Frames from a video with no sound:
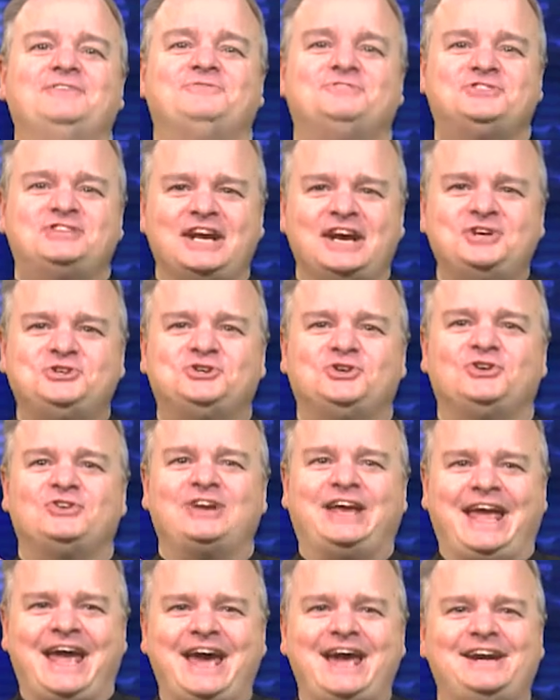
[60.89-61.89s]
Central
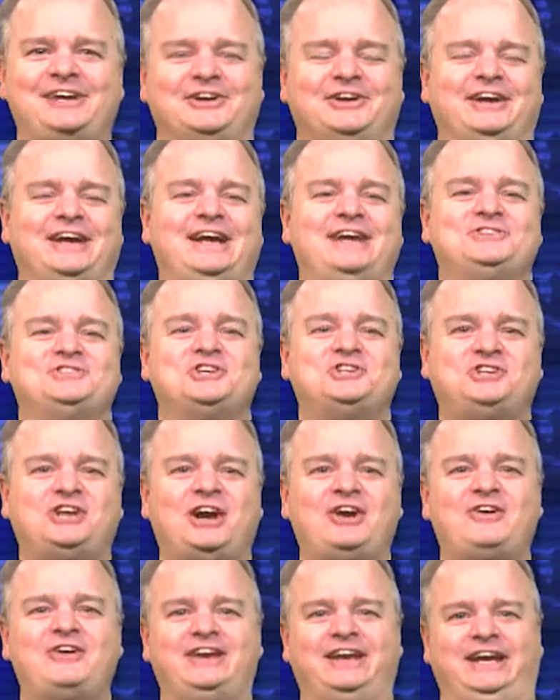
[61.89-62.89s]
Canada as a
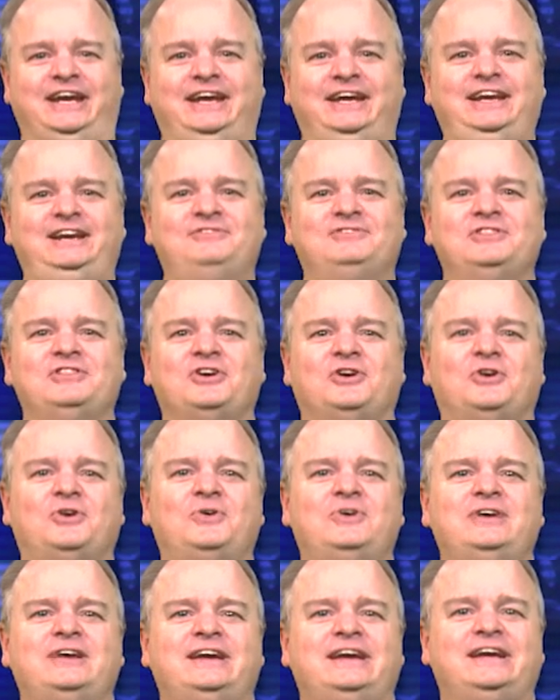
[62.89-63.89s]
charity, even
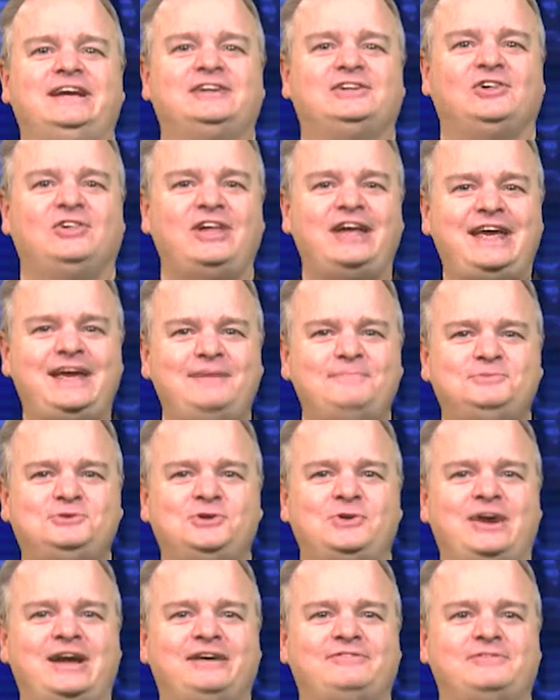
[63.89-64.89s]
though it claimed
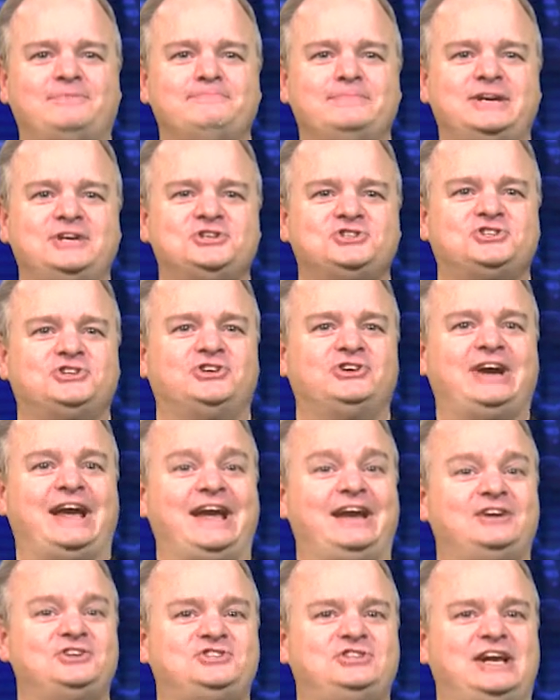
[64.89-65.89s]
to have a minister
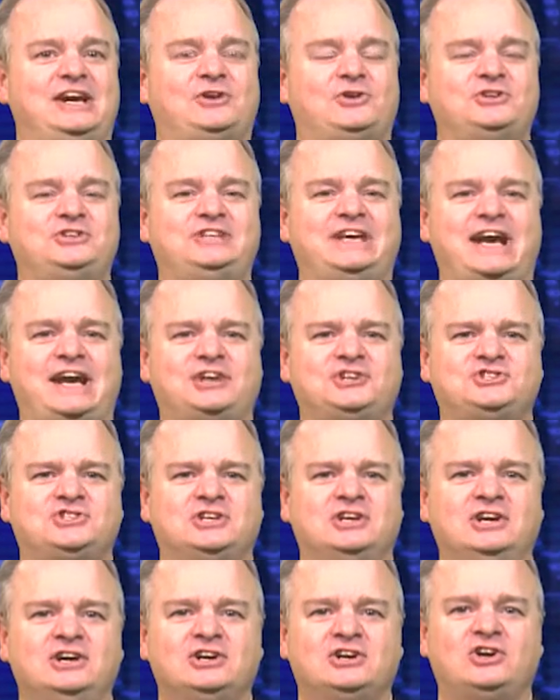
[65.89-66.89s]
and a sacred text
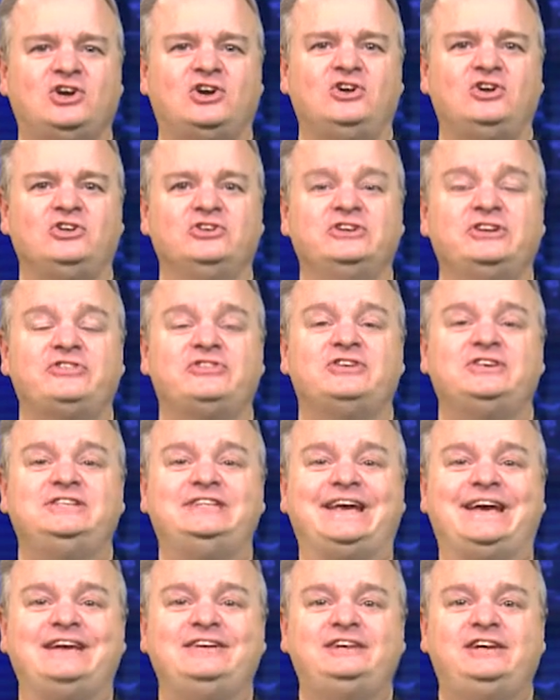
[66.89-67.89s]
called the
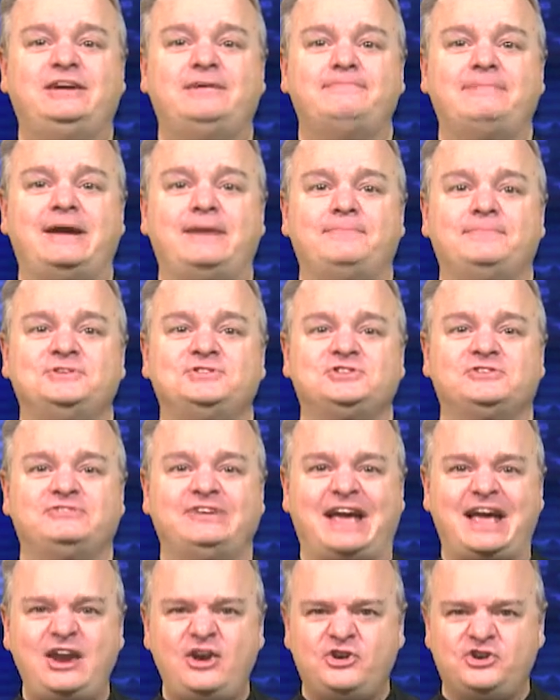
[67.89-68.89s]
Ten Commandments of
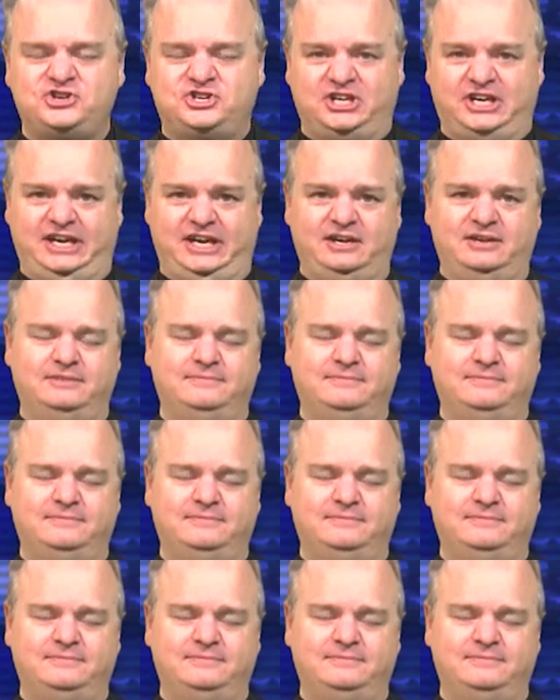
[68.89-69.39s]
Energy.